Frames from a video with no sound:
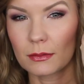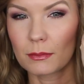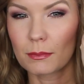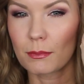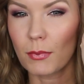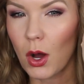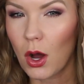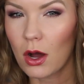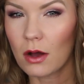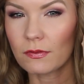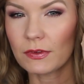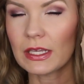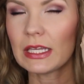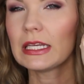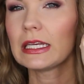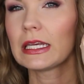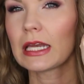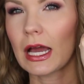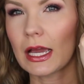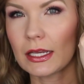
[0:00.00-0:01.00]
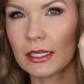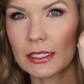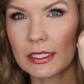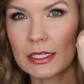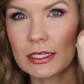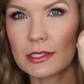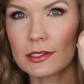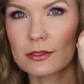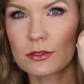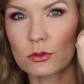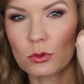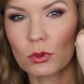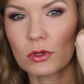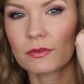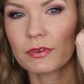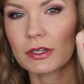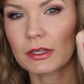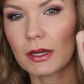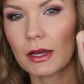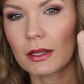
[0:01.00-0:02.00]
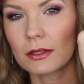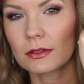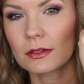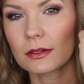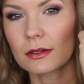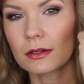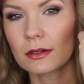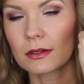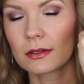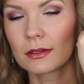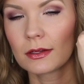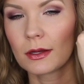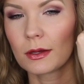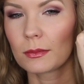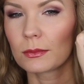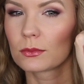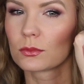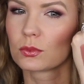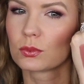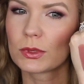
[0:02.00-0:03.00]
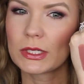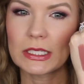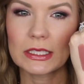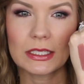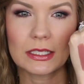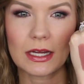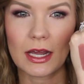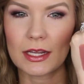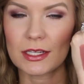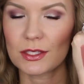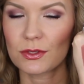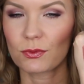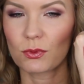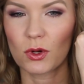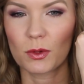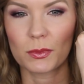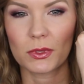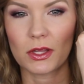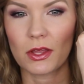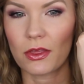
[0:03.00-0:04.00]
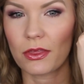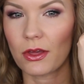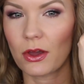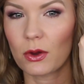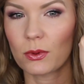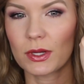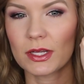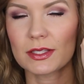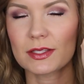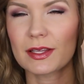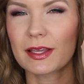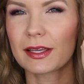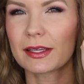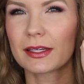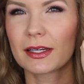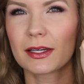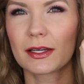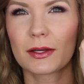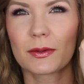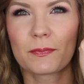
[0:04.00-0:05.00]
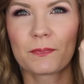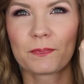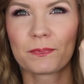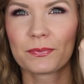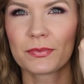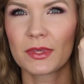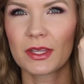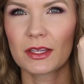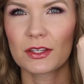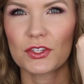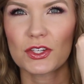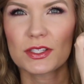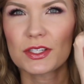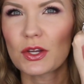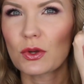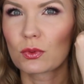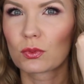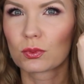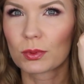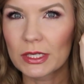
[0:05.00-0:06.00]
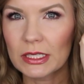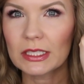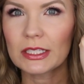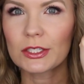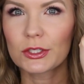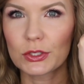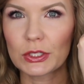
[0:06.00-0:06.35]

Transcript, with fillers: mauvey 90s sort of a color. Really nice formula though. It's like a, just a really